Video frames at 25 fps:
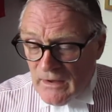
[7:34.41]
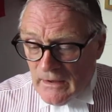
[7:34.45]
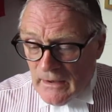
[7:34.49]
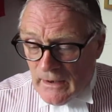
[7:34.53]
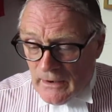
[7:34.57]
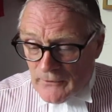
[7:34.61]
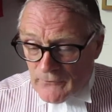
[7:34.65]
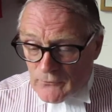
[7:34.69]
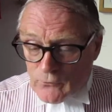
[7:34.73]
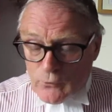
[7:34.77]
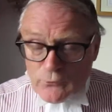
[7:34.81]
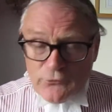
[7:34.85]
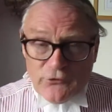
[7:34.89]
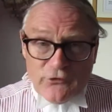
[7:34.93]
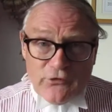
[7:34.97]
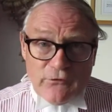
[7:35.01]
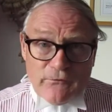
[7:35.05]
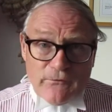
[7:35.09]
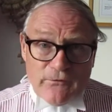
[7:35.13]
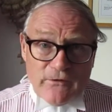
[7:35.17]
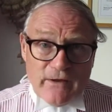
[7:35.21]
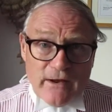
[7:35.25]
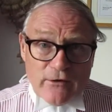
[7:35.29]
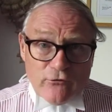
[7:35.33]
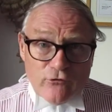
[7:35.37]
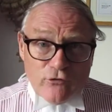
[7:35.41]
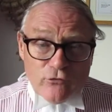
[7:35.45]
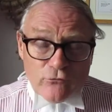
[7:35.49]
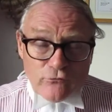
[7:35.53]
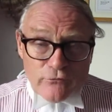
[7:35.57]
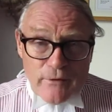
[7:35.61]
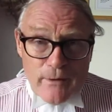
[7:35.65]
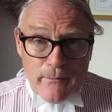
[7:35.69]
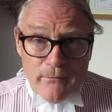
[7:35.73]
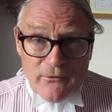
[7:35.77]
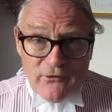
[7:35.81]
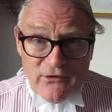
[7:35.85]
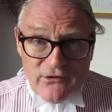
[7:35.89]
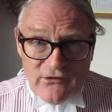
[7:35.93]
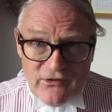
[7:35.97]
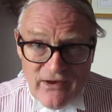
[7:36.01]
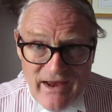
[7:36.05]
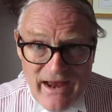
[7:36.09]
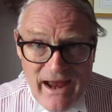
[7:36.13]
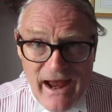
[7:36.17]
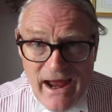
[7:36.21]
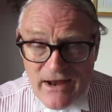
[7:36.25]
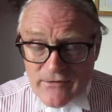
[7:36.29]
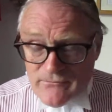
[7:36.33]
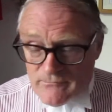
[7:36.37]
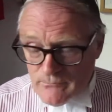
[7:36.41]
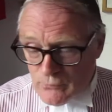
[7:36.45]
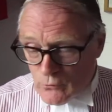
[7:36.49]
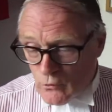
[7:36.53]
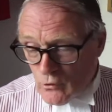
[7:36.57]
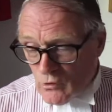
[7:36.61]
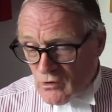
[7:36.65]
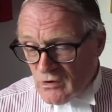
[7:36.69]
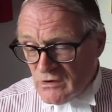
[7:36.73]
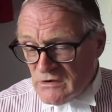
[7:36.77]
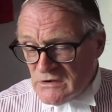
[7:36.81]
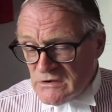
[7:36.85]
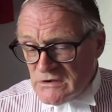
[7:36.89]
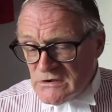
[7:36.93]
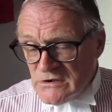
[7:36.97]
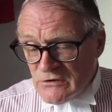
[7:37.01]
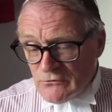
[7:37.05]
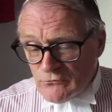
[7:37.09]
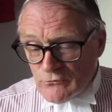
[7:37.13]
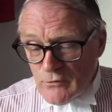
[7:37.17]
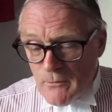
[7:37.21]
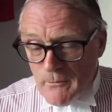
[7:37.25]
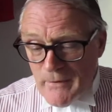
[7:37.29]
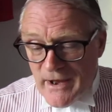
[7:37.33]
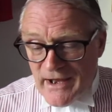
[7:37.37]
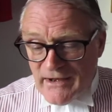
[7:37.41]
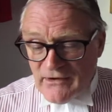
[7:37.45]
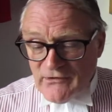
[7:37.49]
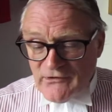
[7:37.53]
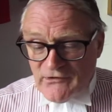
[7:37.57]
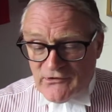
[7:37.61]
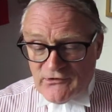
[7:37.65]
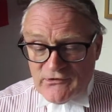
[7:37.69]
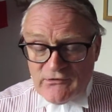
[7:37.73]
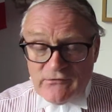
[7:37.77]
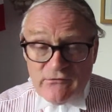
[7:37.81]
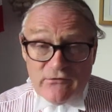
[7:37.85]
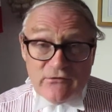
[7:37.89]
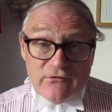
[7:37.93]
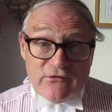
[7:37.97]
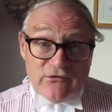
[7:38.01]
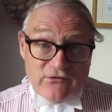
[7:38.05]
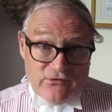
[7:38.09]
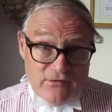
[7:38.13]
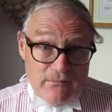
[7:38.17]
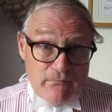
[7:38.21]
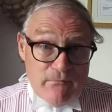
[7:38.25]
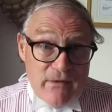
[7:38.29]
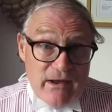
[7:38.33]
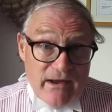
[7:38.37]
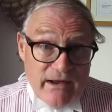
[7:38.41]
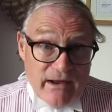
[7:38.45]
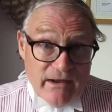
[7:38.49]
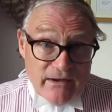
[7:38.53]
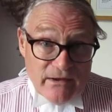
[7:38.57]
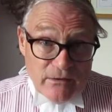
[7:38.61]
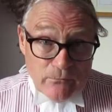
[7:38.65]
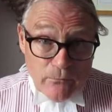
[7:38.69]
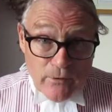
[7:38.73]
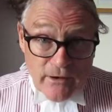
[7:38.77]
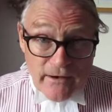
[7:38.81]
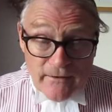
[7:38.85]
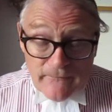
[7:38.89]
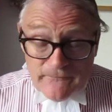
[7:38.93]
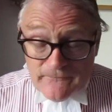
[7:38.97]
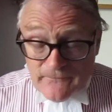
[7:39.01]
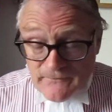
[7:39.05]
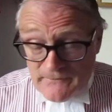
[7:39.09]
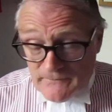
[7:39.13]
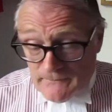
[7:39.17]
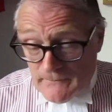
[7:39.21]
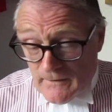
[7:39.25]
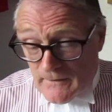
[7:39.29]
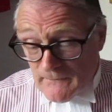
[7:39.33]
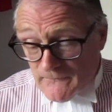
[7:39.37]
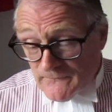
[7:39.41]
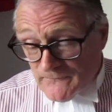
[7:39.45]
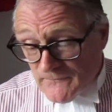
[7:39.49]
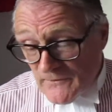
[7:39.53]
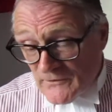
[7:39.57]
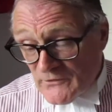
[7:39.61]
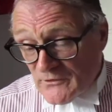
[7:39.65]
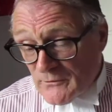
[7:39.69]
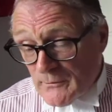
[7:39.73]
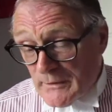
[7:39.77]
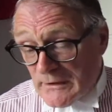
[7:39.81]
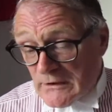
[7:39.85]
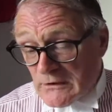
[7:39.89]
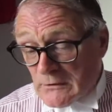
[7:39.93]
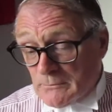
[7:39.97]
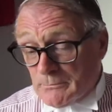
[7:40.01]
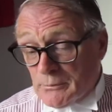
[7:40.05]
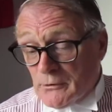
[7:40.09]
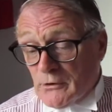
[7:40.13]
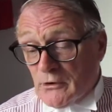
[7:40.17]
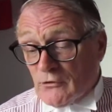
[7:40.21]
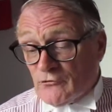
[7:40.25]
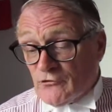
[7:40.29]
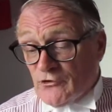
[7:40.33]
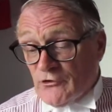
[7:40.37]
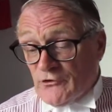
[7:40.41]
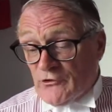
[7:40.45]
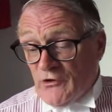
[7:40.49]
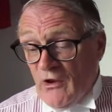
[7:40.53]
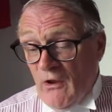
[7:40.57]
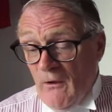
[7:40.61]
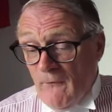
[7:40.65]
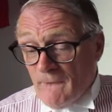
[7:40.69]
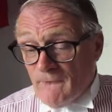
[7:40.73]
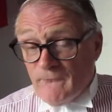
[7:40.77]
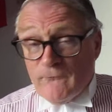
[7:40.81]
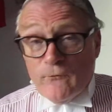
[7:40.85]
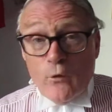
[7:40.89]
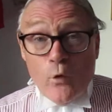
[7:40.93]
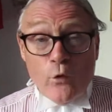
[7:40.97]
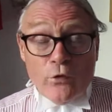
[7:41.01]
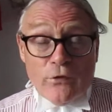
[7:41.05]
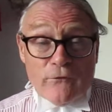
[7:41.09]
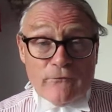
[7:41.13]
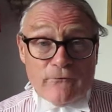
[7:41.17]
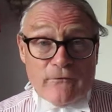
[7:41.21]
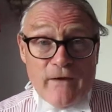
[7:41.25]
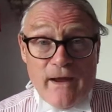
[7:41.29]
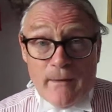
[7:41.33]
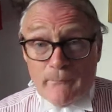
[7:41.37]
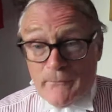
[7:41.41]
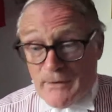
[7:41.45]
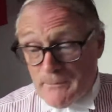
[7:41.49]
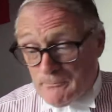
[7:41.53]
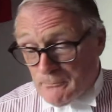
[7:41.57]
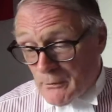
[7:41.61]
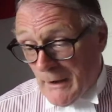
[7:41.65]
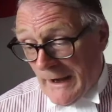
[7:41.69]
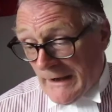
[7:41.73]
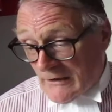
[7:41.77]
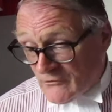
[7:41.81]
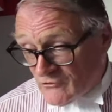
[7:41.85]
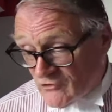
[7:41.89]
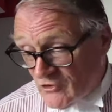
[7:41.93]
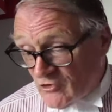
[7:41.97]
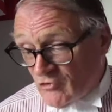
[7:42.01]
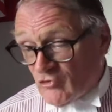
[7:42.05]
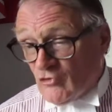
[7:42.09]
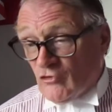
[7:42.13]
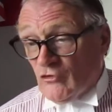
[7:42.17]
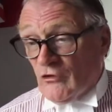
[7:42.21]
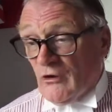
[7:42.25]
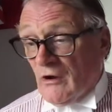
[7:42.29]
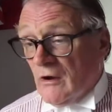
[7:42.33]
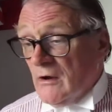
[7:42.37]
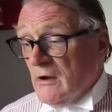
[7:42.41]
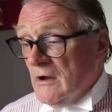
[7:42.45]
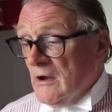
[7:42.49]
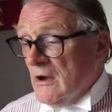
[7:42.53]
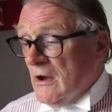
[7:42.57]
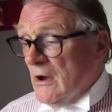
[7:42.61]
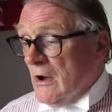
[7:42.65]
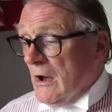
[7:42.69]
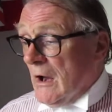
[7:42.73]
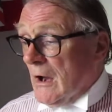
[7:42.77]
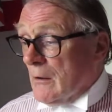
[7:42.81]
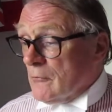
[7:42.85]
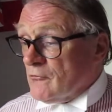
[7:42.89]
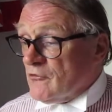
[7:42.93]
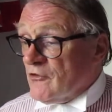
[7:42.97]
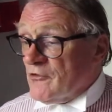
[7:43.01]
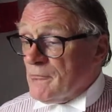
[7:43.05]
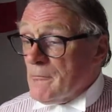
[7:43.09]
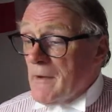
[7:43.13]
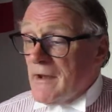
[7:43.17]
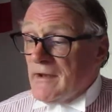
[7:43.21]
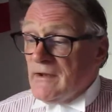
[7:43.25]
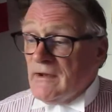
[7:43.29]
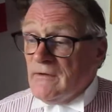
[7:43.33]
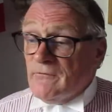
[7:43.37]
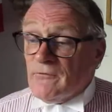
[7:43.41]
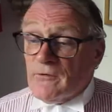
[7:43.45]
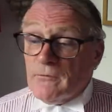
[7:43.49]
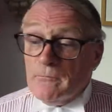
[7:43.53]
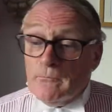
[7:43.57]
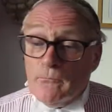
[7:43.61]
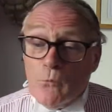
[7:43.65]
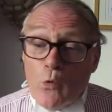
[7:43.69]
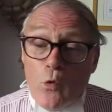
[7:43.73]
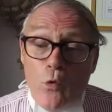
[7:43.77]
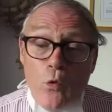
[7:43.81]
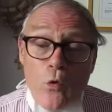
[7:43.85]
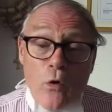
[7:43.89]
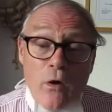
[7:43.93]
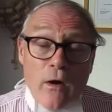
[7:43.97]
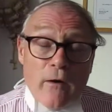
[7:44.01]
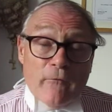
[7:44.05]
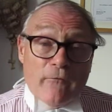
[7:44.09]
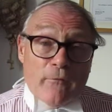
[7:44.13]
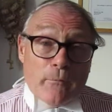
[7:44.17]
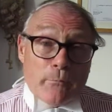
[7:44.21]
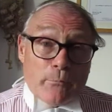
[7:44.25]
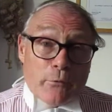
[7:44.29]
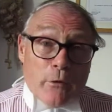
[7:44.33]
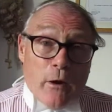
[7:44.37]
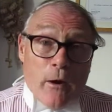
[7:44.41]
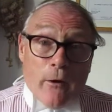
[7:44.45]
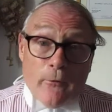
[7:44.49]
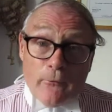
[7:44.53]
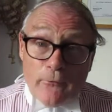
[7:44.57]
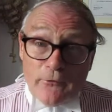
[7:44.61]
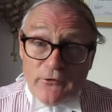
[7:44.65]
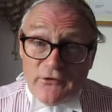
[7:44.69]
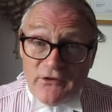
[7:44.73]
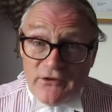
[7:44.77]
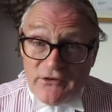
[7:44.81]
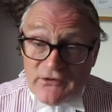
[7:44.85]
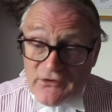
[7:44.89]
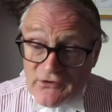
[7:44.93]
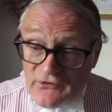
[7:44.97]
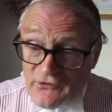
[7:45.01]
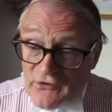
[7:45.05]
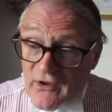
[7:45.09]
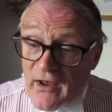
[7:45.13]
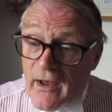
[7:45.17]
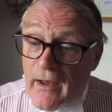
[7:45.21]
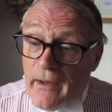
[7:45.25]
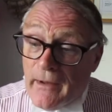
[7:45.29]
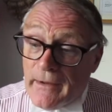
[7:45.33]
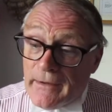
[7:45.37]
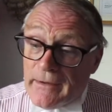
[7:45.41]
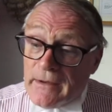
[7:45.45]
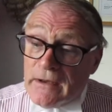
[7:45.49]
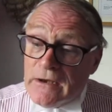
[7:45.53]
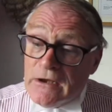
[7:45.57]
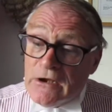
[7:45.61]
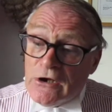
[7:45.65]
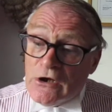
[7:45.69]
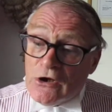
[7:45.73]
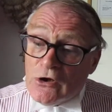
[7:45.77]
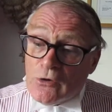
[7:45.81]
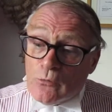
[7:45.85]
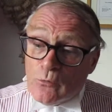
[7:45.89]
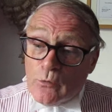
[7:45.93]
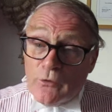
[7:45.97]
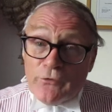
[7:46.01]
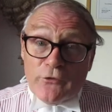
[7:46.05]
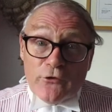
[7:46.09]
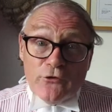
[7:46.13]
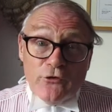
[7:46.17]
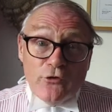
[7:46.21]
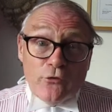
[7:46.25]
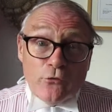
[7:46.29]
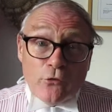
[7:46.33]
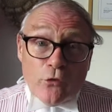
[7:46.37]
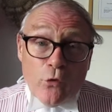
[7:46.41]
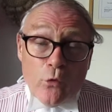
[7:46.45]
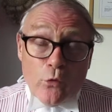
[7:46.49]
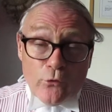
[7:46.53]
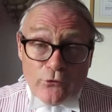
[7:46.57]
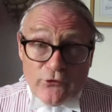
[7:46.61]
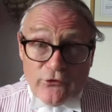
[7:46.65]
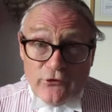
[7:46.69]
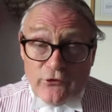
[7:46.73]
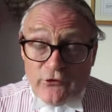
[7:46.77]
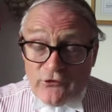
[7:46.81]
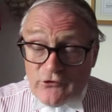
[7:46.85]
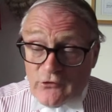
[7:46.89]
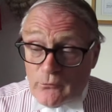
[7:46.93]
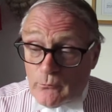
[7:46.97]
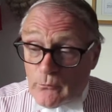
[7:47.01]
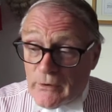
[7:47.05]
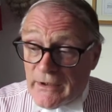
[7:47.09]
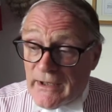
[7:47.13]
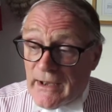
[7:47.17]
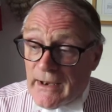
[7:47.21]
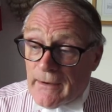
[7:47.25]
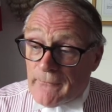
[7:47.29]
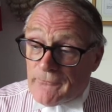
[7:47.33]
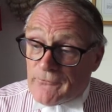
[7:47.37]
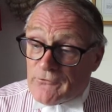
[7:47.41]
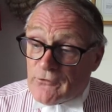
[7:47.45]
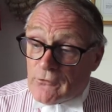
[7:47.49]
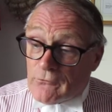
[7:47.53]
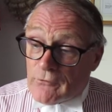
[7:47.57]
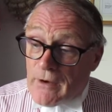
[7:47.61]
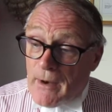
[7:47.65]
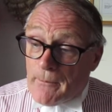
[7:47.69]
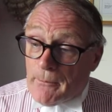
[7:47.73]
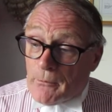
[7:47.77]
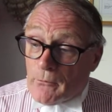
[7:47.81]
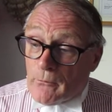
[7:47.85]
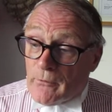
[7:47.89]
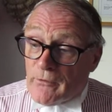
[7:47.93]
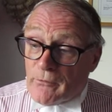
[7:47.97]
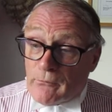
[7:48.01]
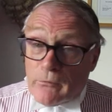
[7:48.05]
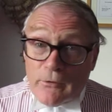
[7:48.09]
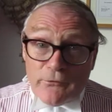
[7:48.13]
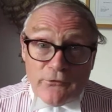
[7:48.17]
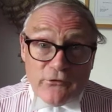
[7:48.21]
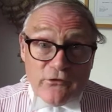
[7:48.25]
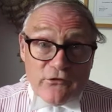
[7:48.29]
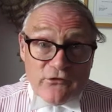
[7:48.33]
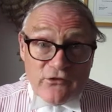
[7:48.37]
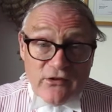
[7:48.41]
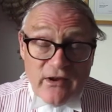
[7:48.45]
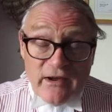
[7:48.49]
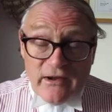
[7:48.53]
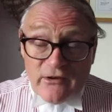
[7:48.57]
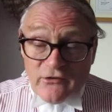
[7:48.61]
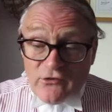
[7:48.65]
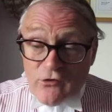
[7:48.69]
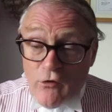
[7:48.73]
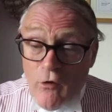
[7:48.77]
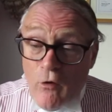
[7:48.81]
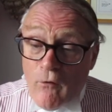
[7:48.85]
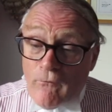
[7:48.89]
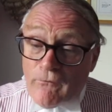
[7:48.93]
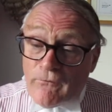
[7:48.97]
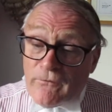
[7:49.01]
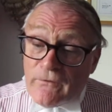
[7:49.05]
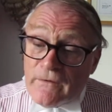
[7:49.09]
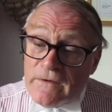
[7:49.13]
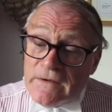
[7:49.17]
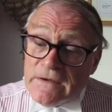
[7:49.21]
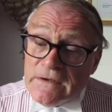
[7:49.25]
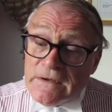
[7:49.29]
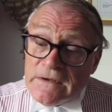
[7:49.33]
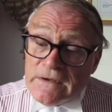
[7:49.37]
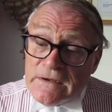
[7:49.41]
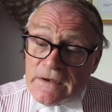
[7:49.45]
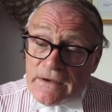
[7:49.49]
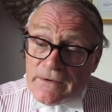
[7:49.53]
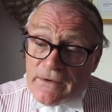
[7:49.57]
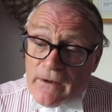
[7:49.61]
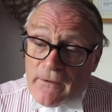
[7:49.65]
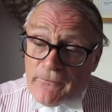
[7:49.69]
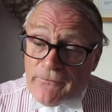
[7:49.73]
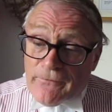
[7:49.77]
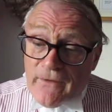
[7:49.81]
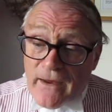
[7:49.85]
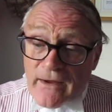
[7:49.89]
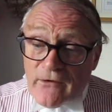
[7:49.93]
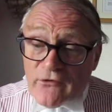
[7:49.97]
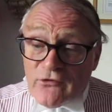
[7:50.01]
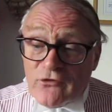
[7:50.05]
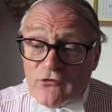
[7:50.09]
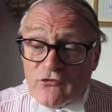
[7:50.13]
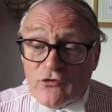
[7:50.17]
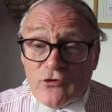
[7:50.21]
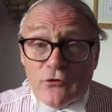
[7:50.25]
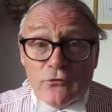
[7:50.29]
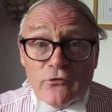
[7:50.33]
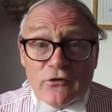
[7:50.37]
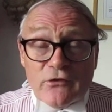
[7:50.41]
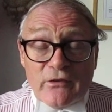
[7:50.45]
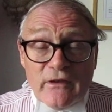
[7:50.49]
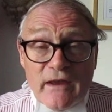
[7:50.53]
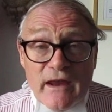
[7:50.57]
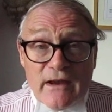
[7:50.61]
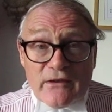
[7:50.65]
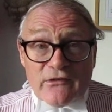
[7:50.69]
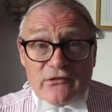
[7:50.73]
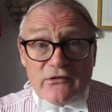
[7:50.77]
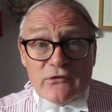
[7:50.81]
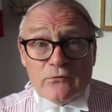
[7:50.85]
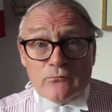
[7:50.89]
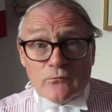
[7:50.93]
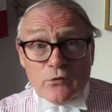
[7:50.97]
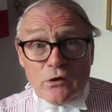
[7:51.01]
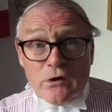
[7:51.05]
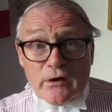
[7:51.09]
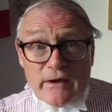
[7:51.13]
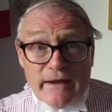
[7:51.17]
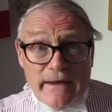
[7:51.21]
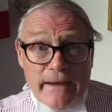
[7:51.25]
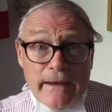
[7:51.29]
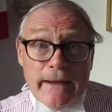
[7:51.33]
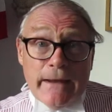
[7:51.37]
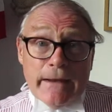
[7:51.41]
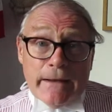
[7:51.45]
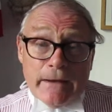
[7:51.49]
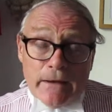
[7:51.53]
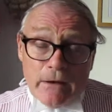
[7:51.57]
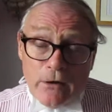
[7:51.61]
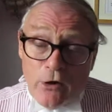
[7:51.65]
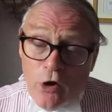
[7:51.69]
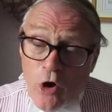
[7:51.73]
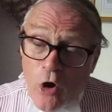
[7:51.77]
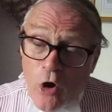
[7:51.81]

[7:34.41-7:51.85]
And of course, the Financial Remedies Handbook remains, to me anyway, a fundamental purchase for the family practitioner, which is made even more of a priority today with the new court system we have to grapple with once it takes off. Now, thanks are due to the excellent work here